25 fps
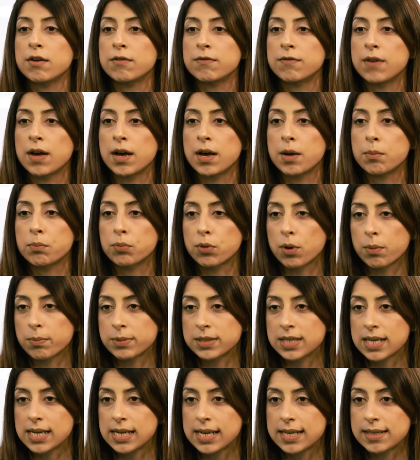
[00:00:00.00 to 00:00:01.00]
of
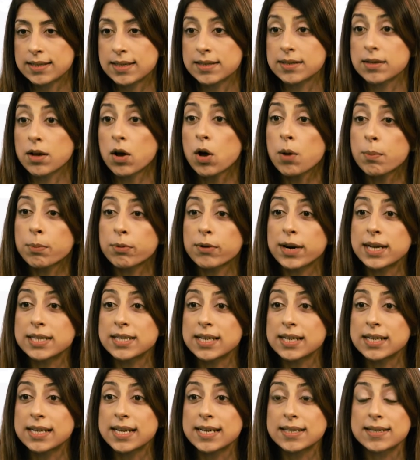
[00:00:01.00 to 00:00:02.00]
property leases are
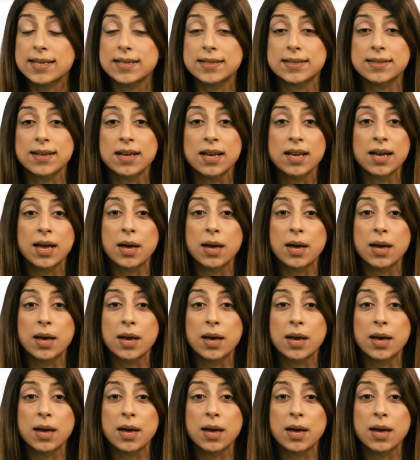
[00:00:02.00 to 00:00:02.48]
operating leases,